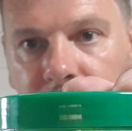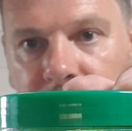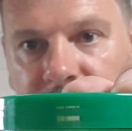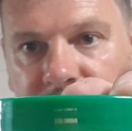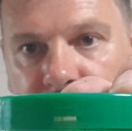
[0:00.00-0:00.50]

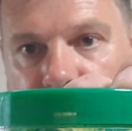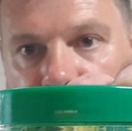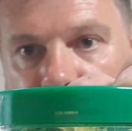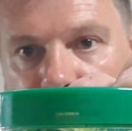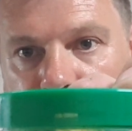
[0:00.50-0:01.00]
the
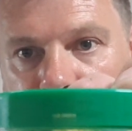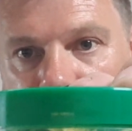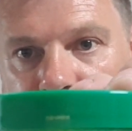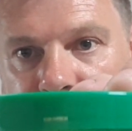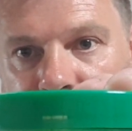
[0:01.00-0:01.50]
Squiddo
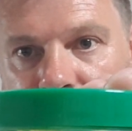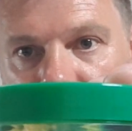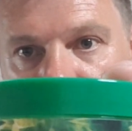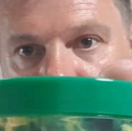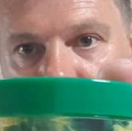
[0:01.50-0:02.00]

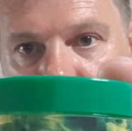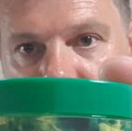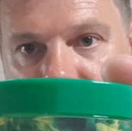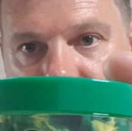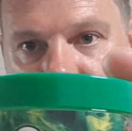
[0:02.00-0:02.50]
Slime
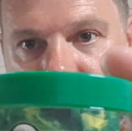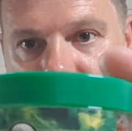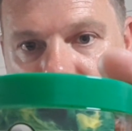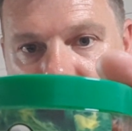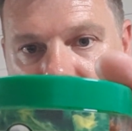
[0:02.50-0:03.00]
Ball Wafters.
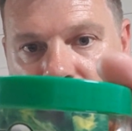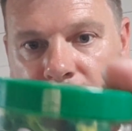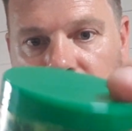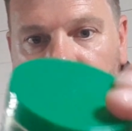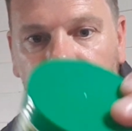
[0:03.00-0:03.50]

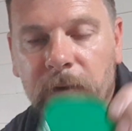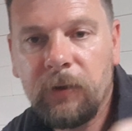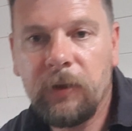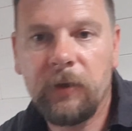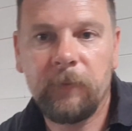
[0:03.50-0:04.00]

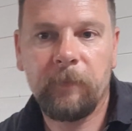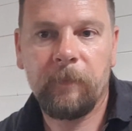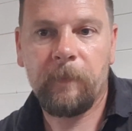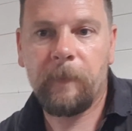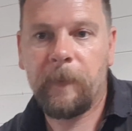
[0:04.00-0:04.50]
Now,
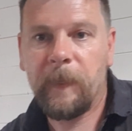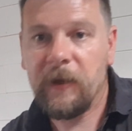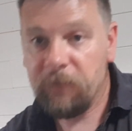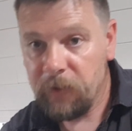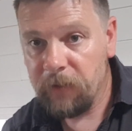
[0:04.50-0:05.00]

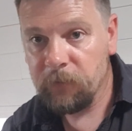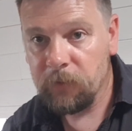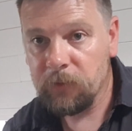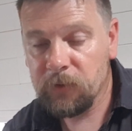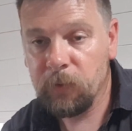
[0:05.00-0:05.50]
if you haven't
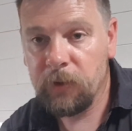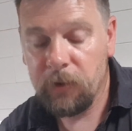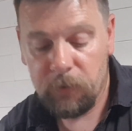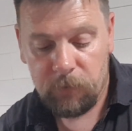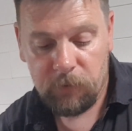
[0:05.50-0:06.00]
got
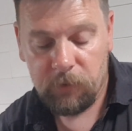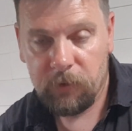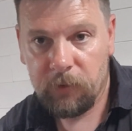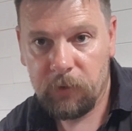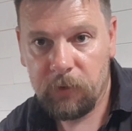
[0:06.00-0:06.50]
Squiddo
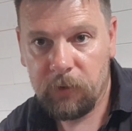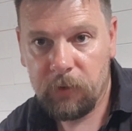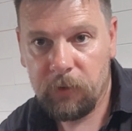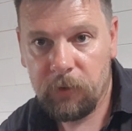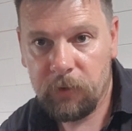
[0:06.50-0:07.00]

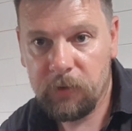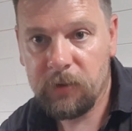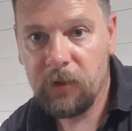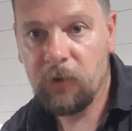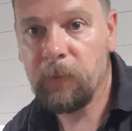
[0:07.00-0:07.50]
in your
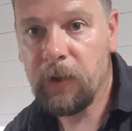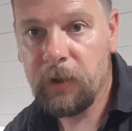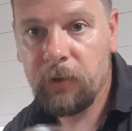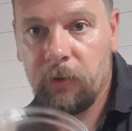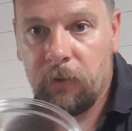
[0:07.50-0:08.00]
tackle
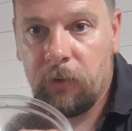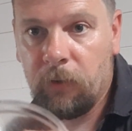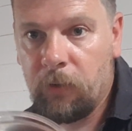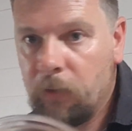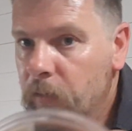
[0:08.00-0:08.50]
bag,
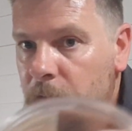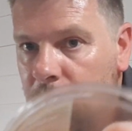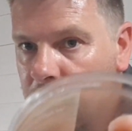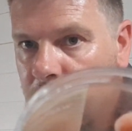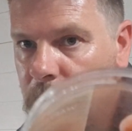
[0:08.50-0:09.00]

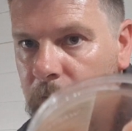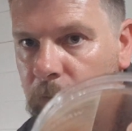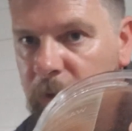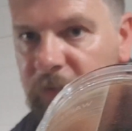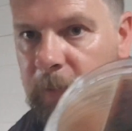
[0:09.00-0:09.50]

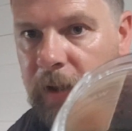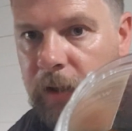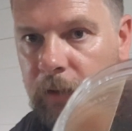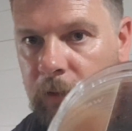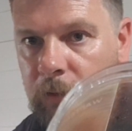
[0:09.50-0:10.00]
where have you
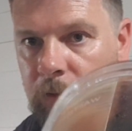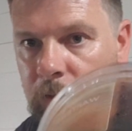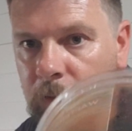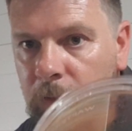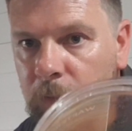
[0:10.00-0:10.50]
been?
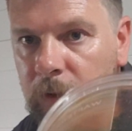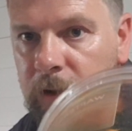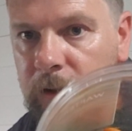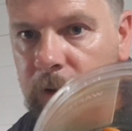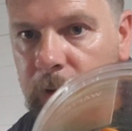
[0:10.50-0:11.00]
what are
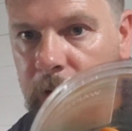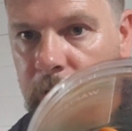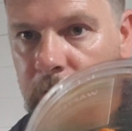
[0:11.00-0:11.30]
you doing?